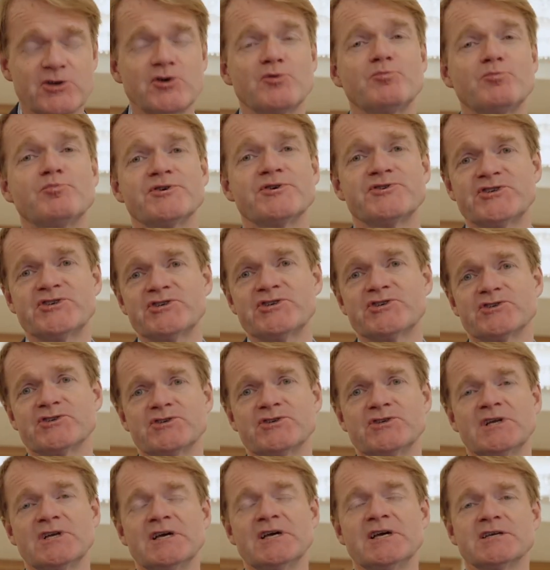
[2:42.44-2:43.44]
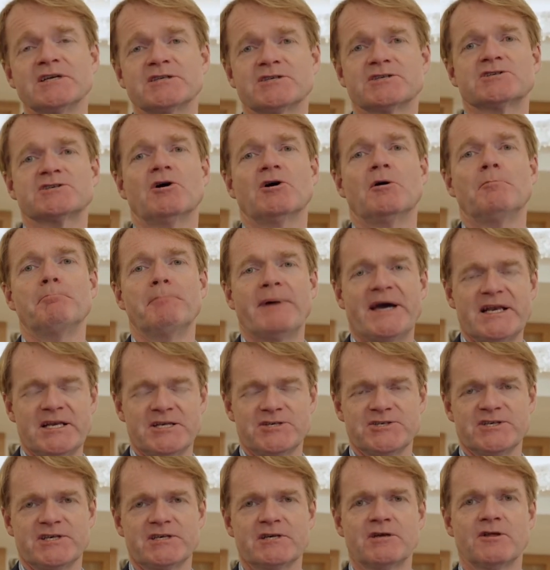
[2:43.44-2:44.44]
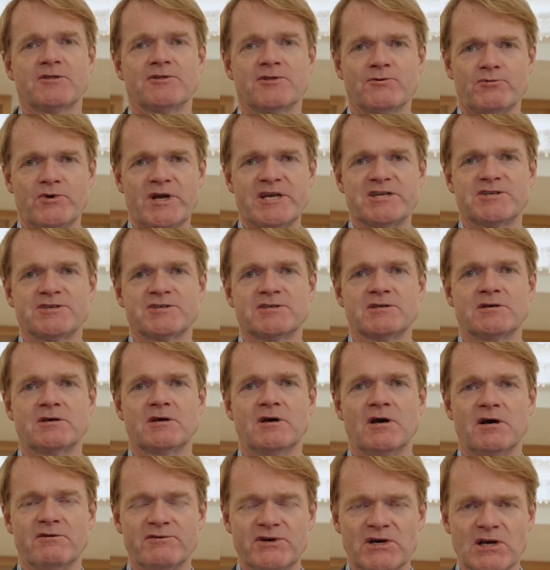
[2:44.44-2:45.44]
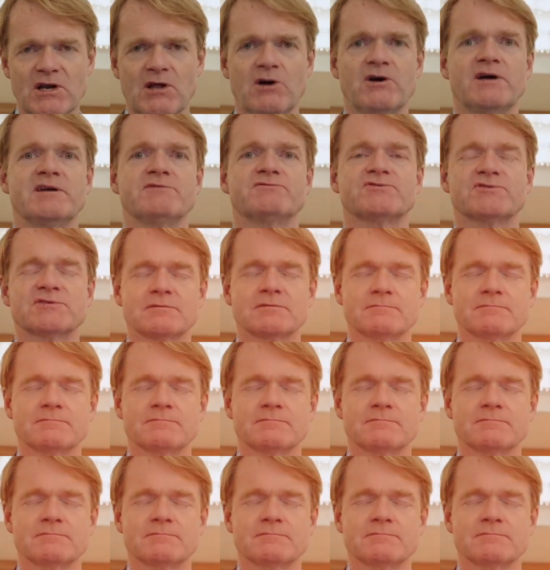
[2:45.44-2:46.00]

Paul often shares his own experiences about his